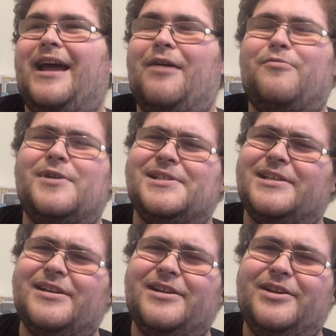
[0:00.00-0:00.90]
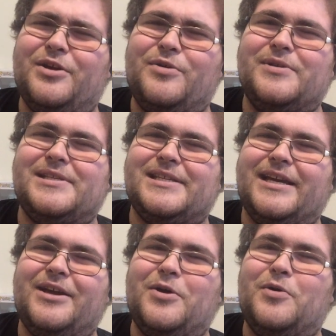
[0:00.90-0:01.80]
I wasn't gonna go and
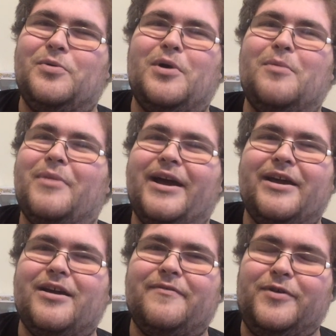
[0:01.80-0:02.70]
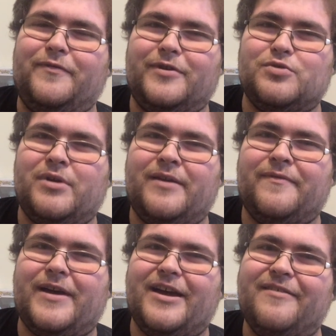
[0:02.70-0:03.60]
say, oh, I'll buy it off you for
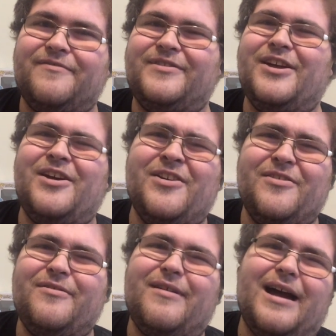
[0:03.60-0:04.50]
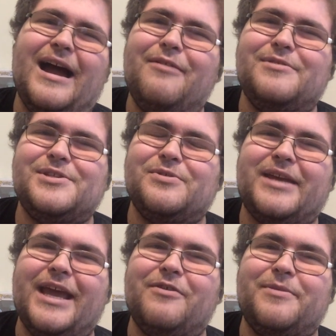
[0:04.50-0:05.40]
twenty-five dollars. No, I was
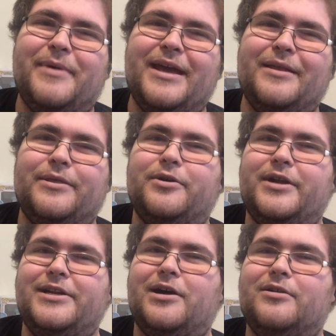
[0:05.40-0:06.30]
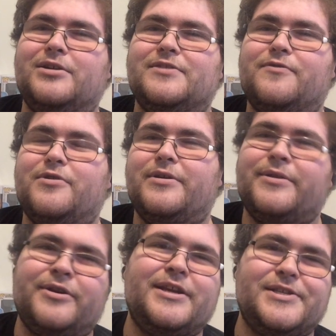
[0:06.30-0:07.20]
okay with paying thirty dollars for
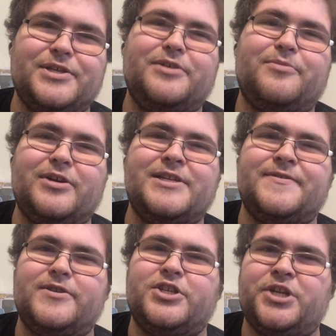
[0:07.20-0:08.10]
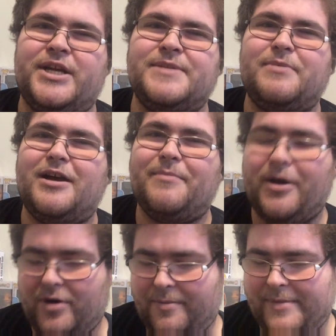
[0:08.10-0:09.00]
it. thirty dollars is a good price for a chase pop,
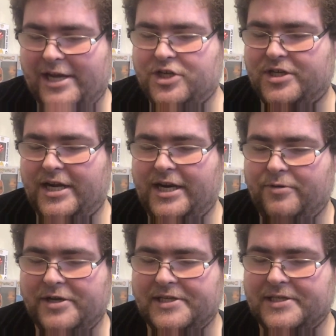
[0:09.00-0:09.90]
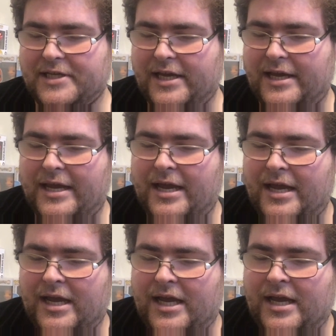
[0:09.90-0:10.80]
I would imagine anyways.
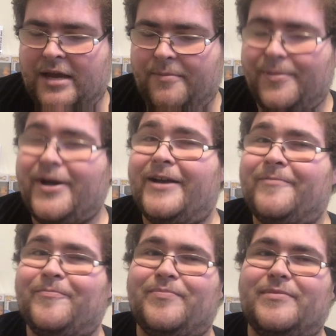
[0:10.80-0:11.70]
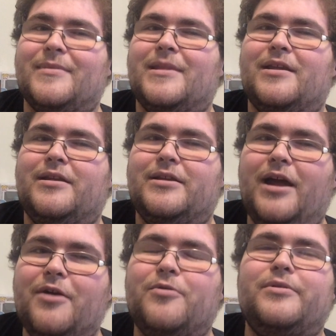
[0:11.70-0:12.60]
But
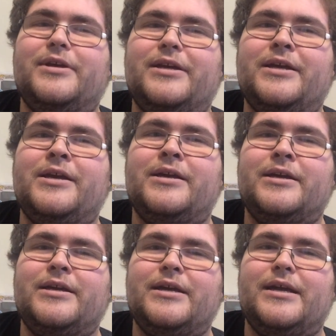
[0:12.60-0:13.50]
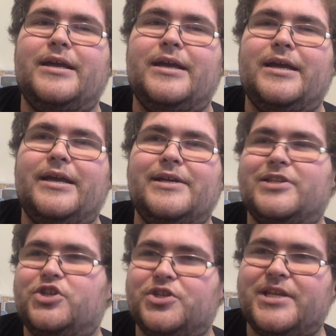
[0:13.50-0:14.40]
not only
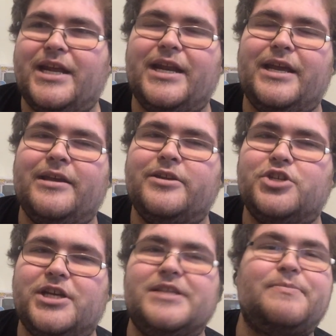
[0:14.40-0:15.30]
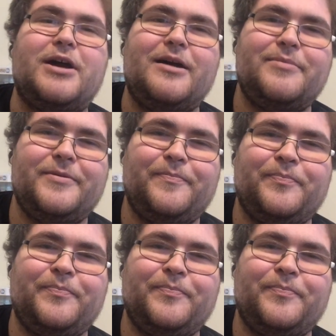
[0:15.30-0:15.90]
is it just any chase pop.